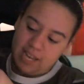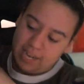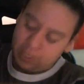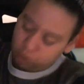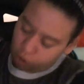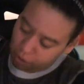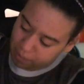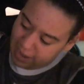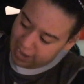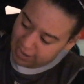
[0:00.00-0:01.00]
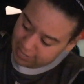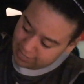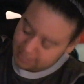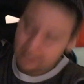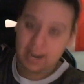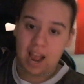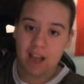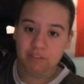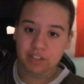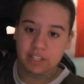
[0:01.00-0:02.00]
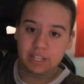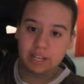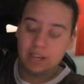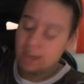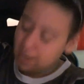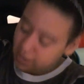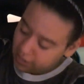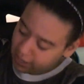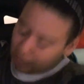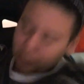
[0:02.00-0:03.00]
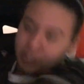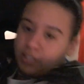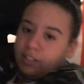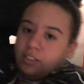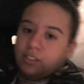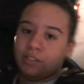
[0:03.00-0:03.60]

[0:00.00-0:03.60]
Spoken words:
It's all padded and everything. It actually has a sleeve